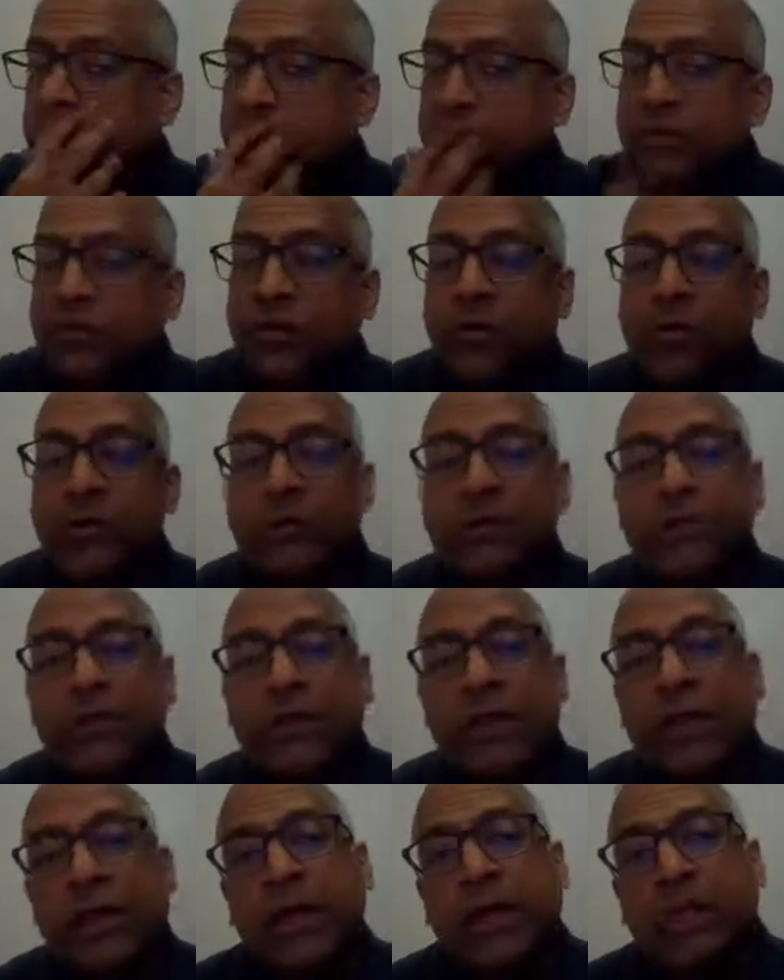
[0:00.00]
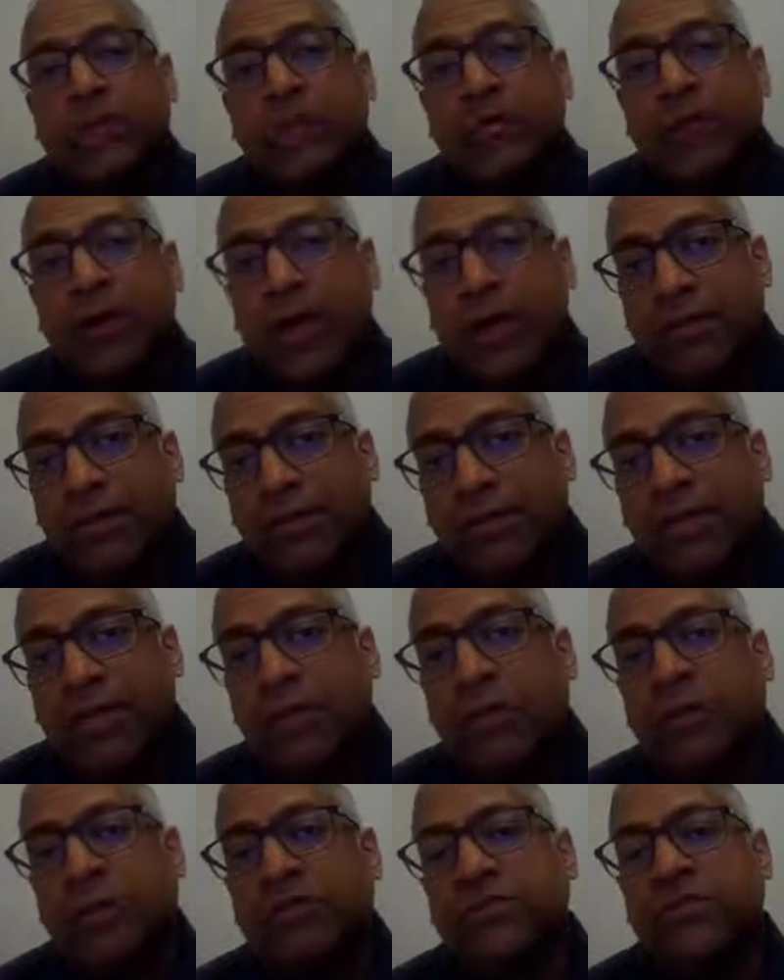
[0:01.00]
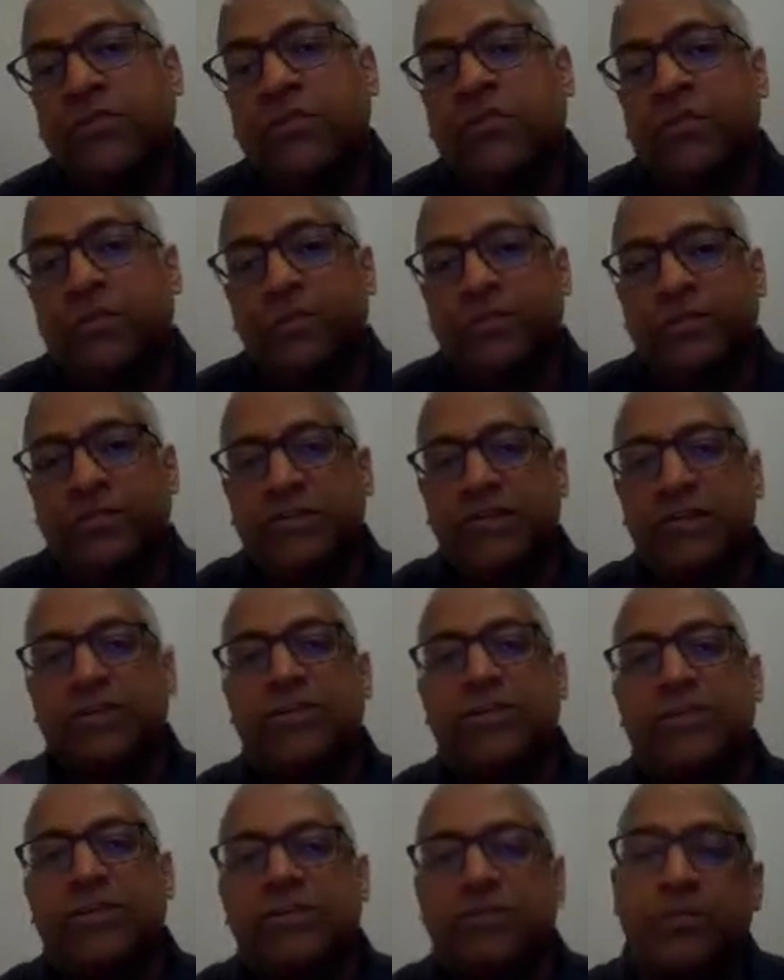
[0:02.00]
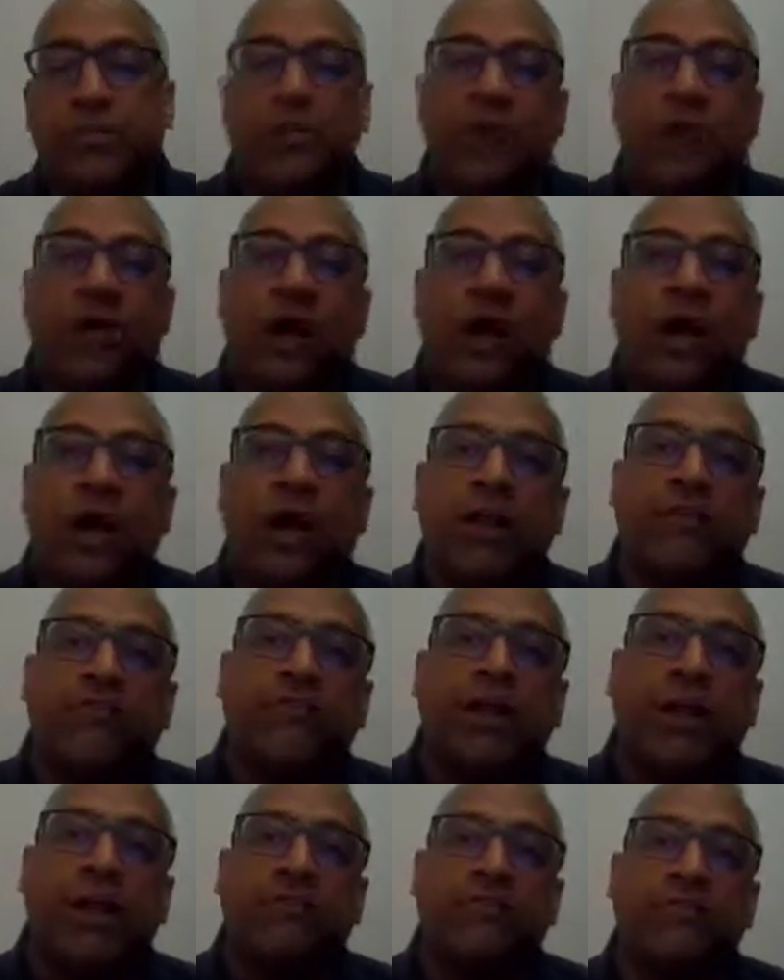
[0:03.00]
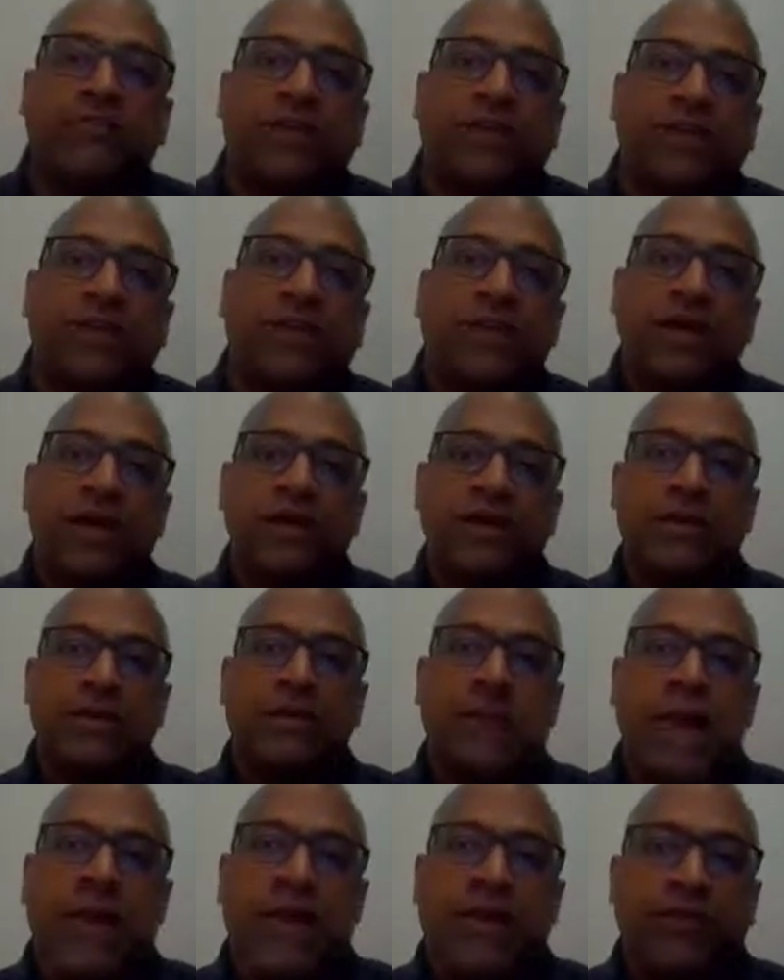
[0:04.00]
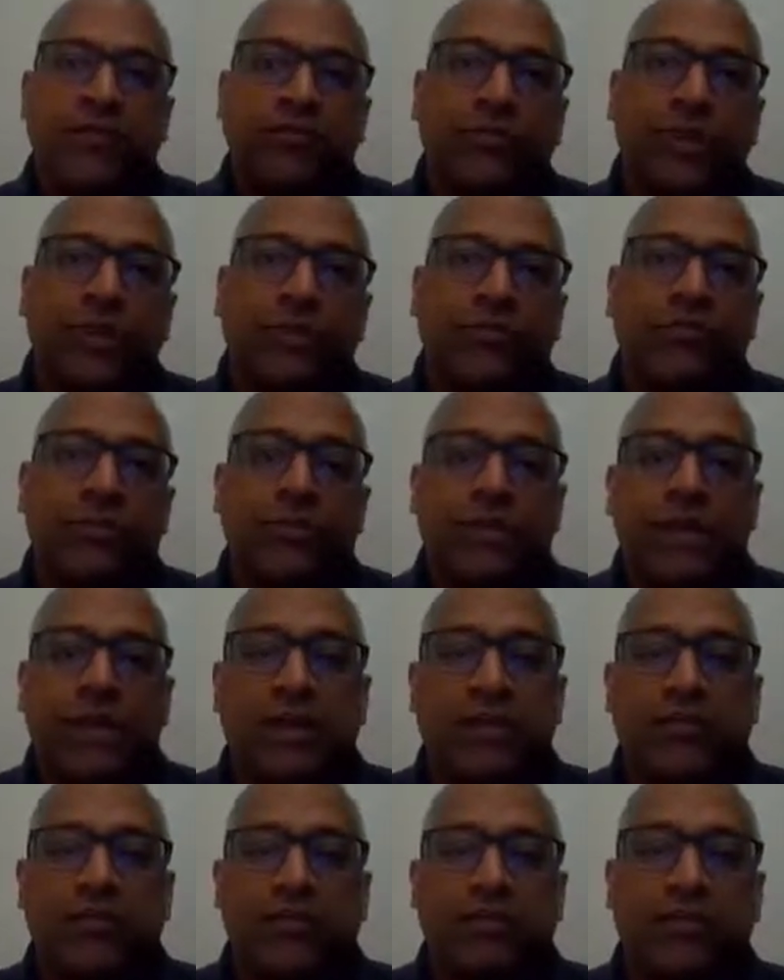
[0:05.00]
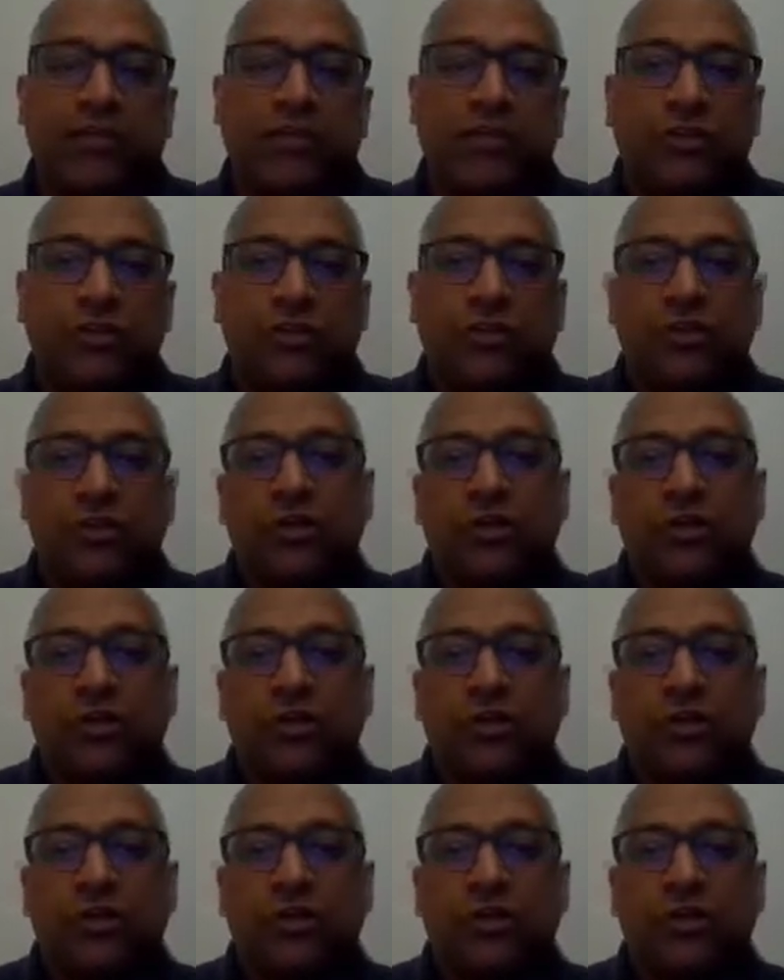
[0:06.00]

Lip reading: So throughout the Yoga Sutra, Patanjali has been contrasting natural explanation